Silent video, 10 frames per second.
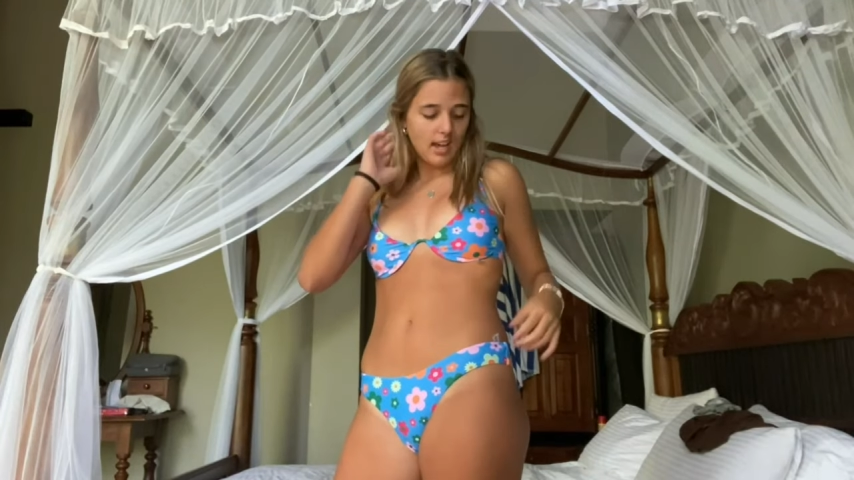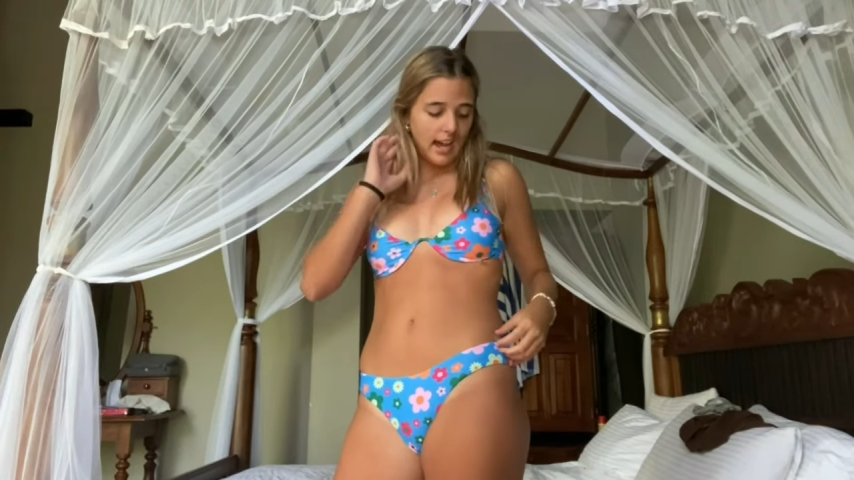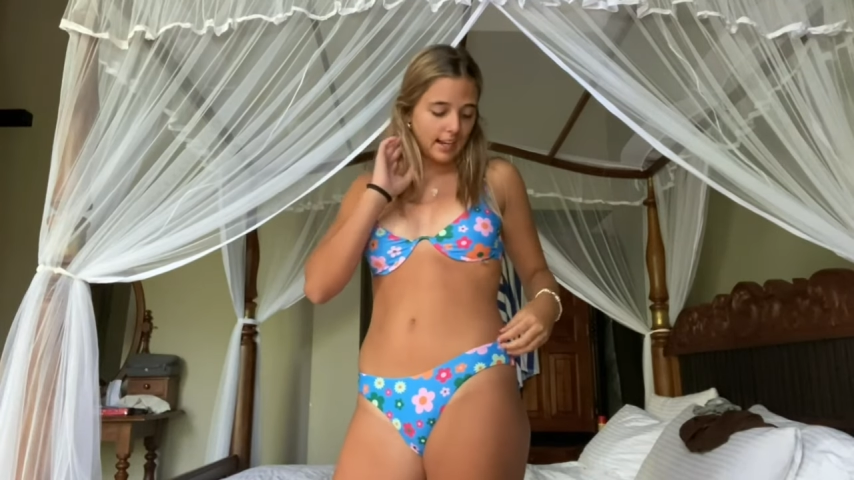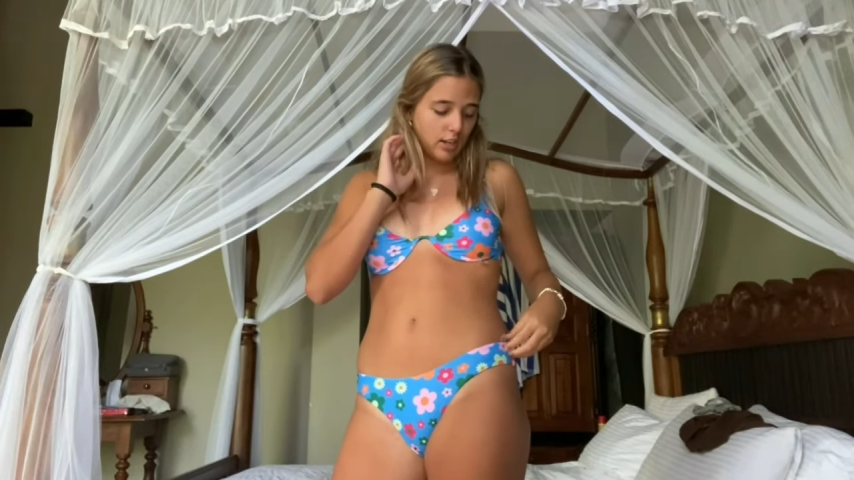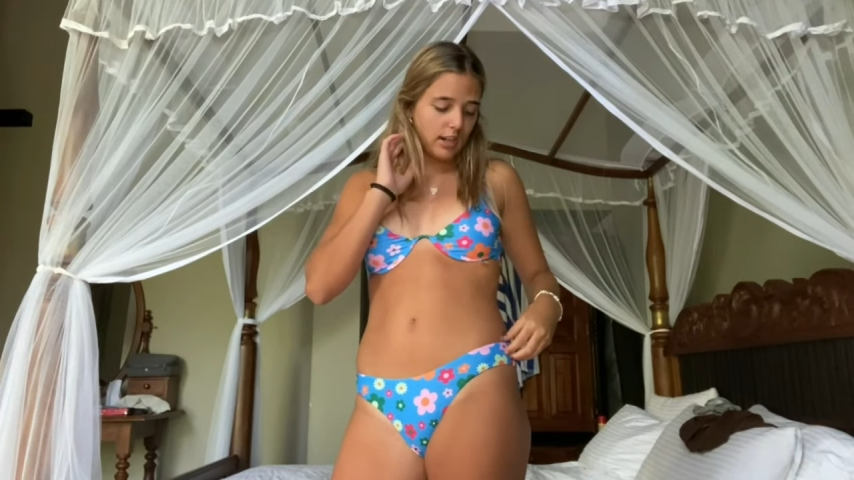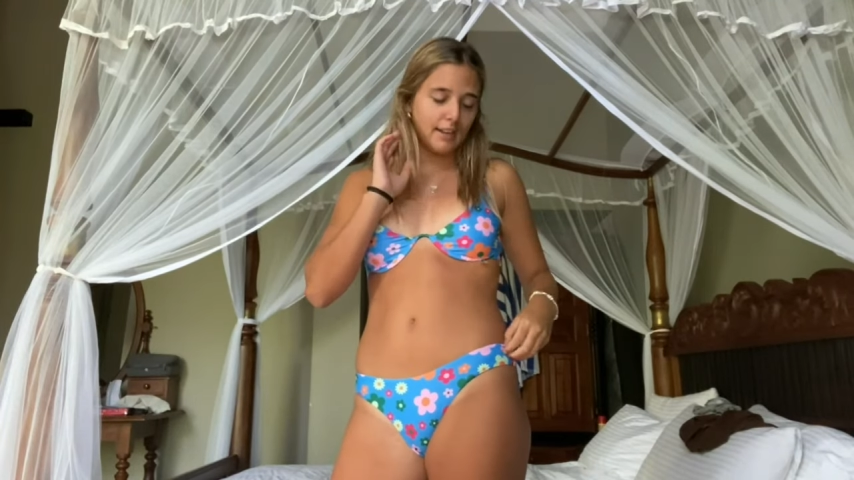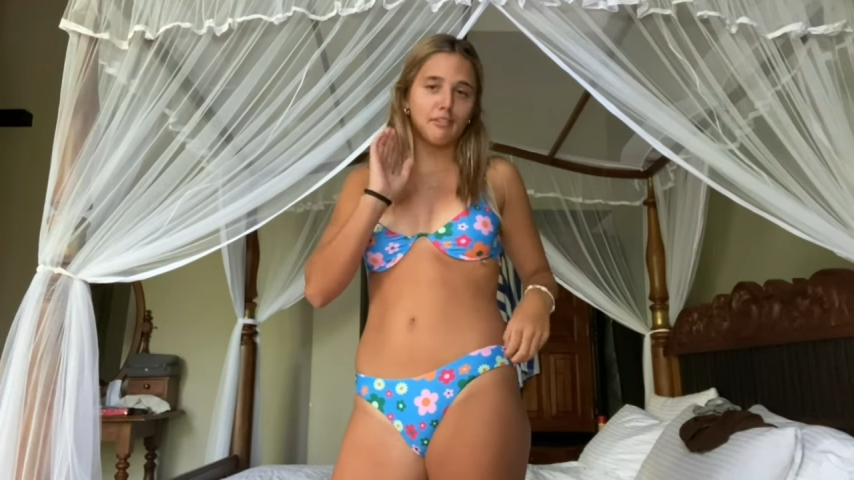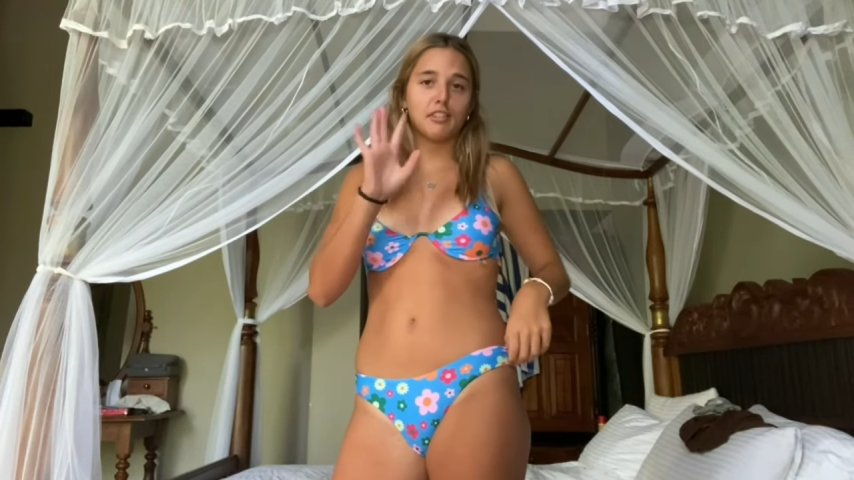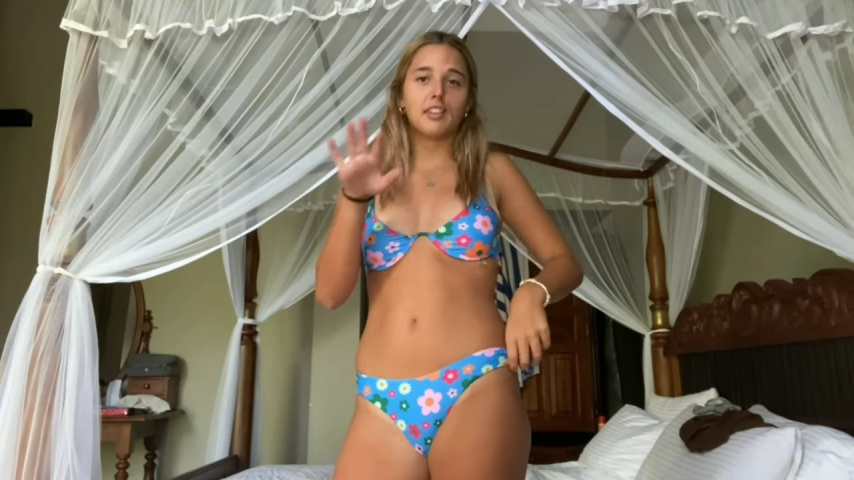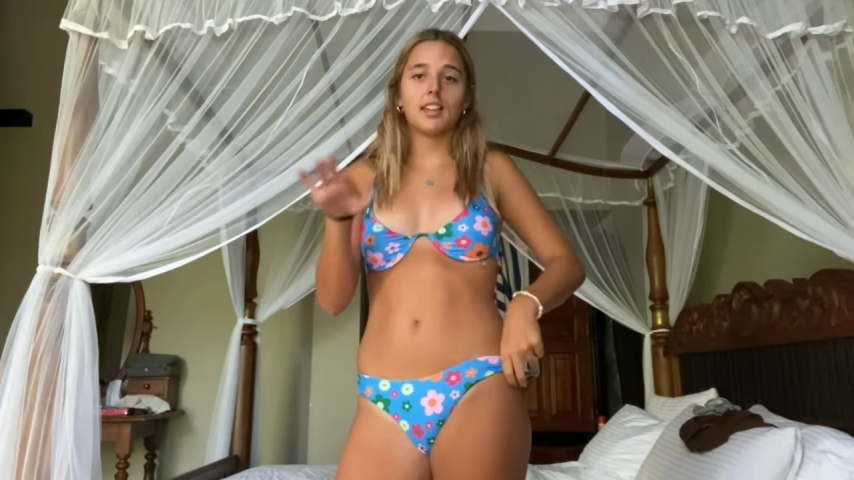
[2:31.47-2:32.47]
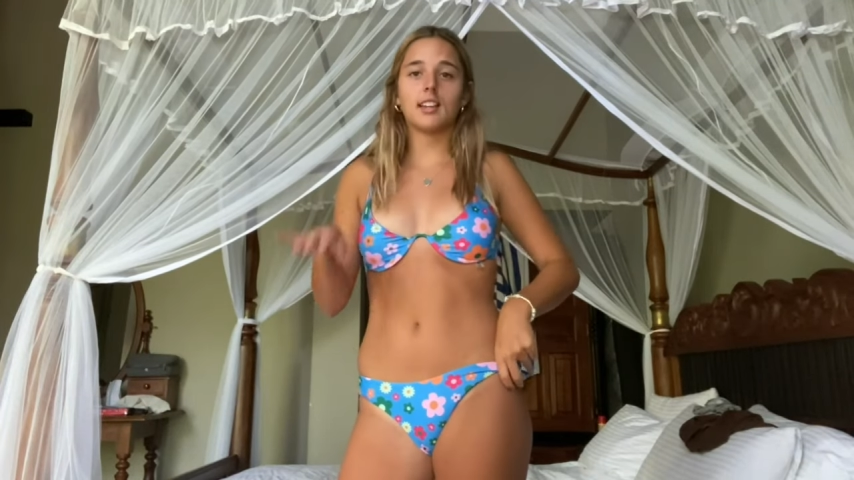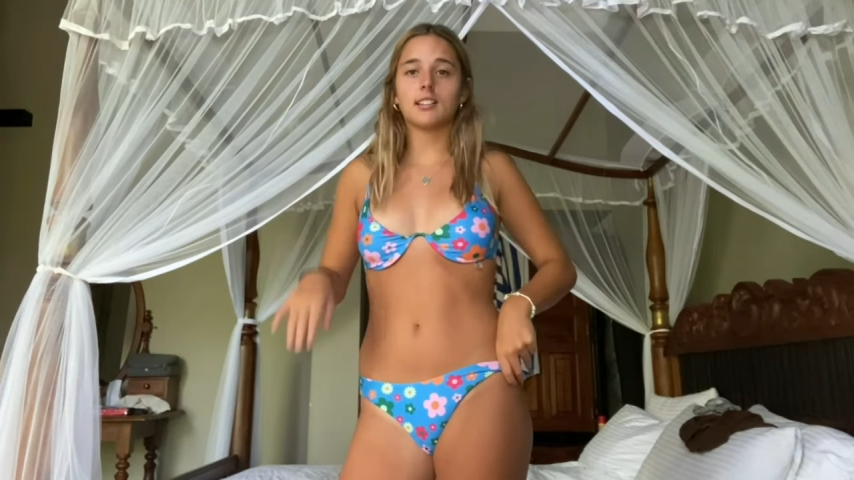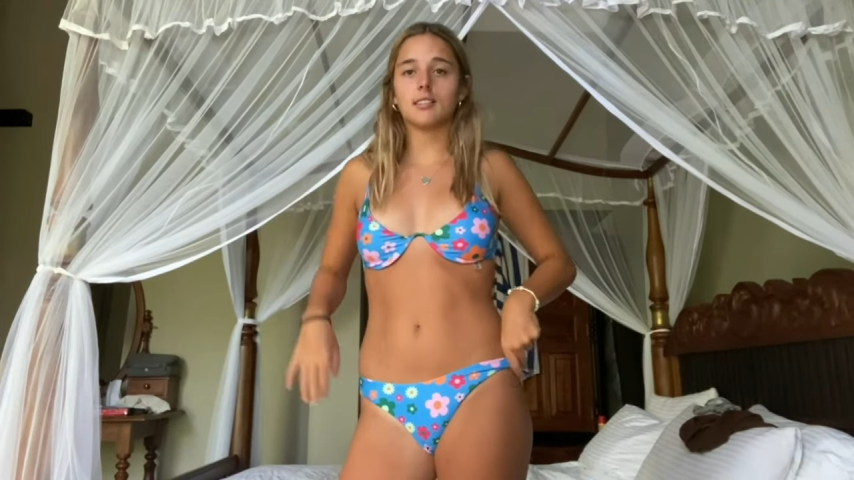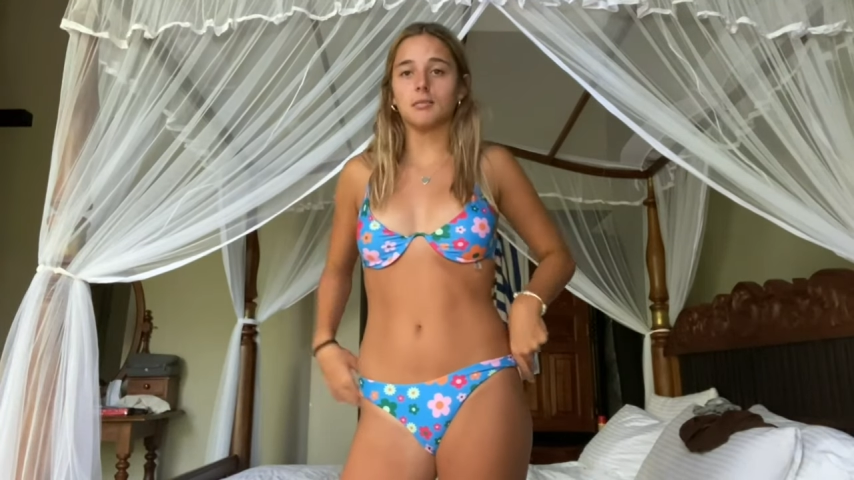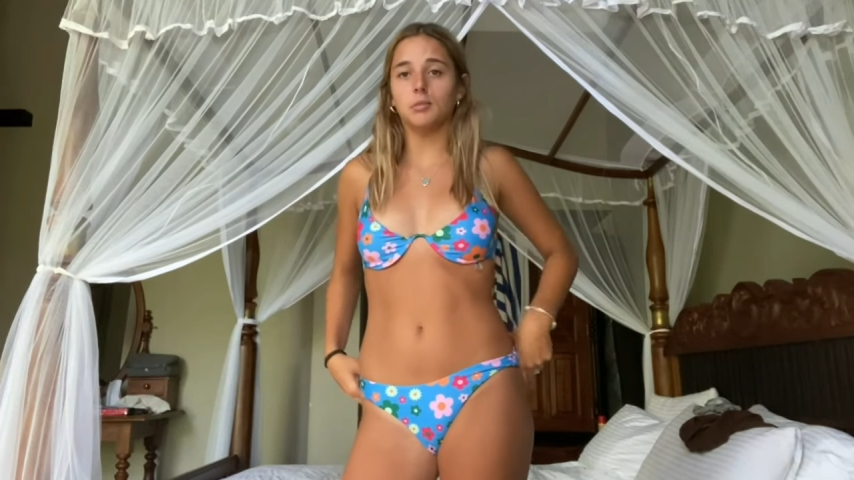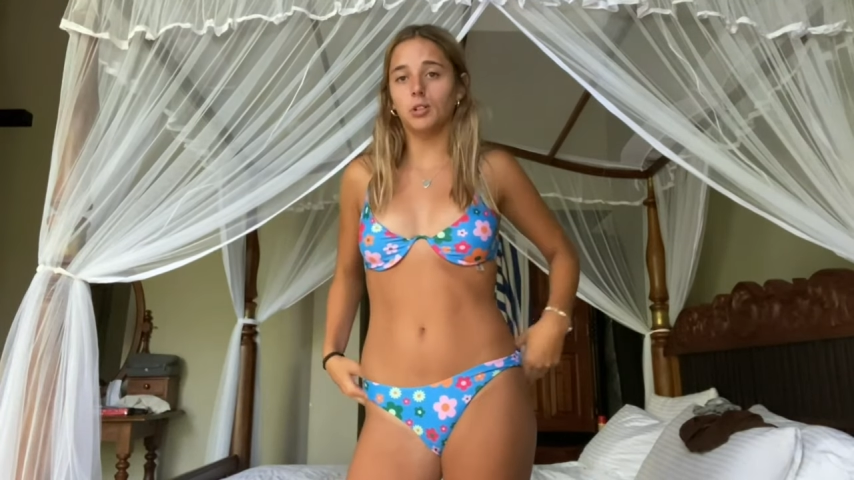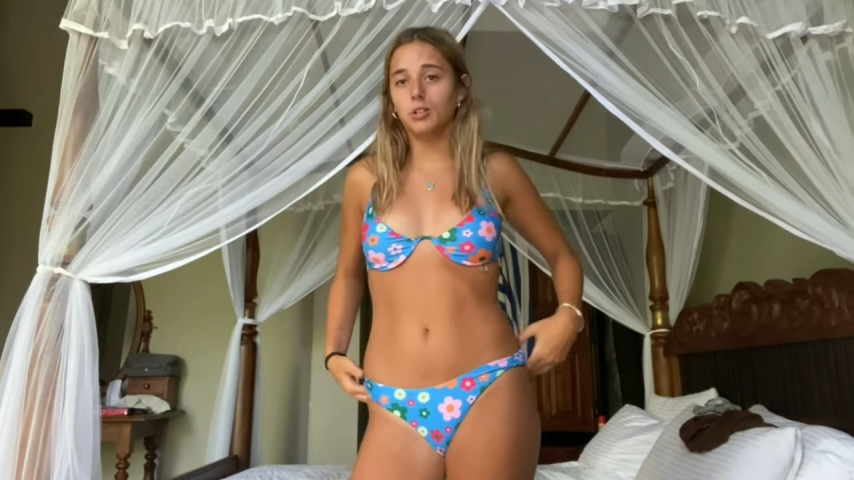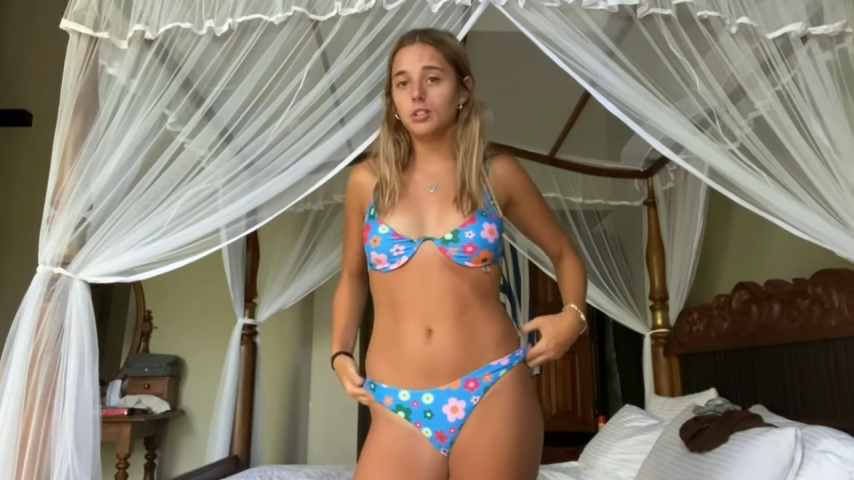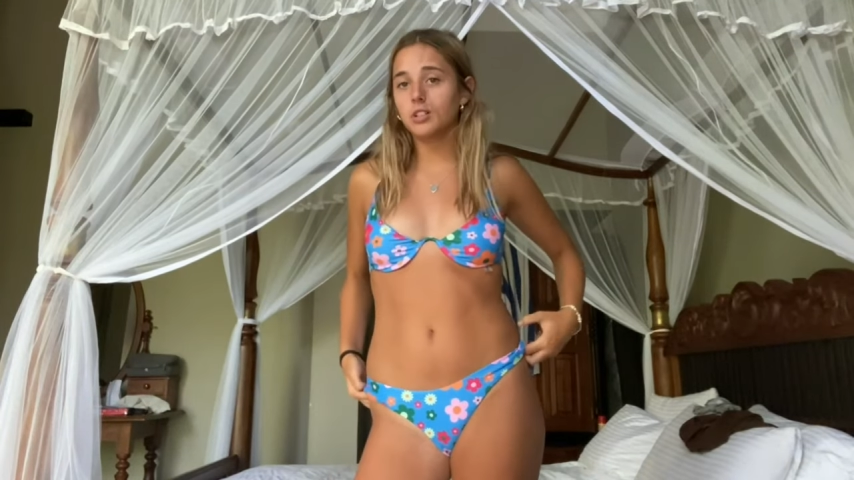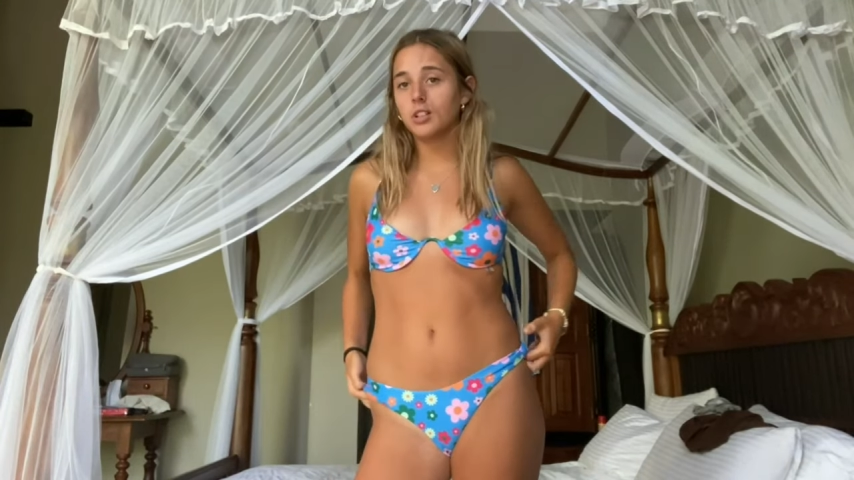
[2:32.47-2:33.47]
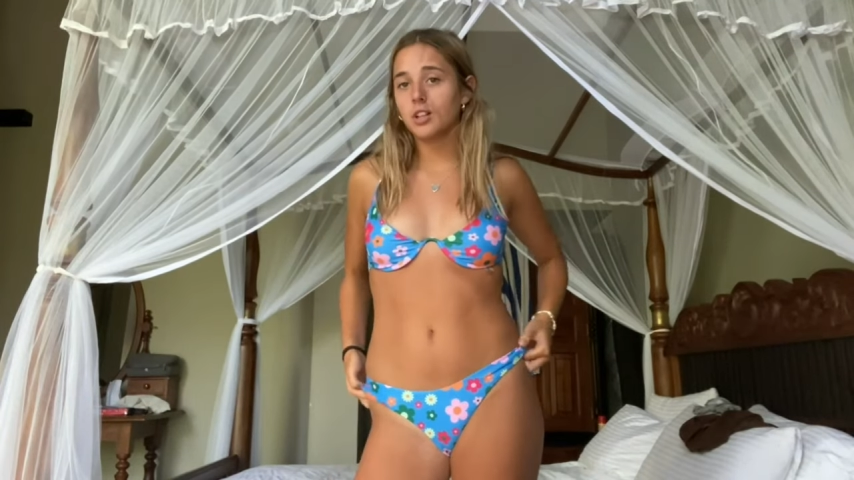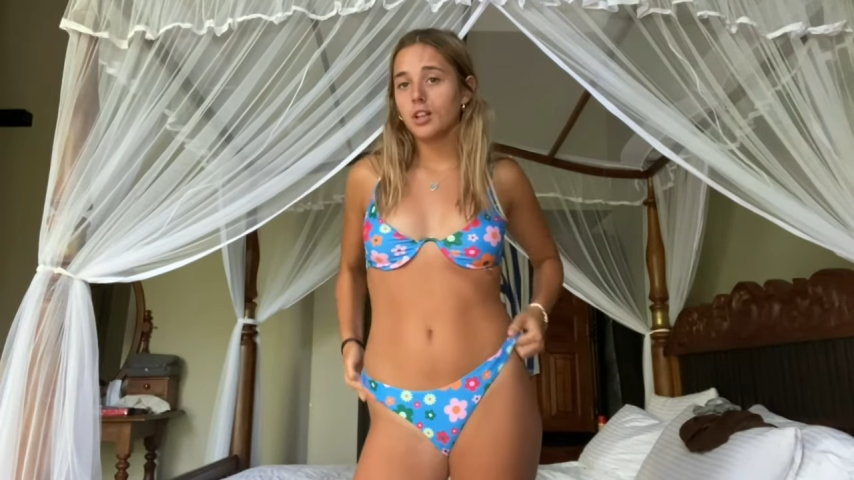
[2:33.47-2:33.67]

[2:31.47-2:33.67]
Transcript: I got everything in a small.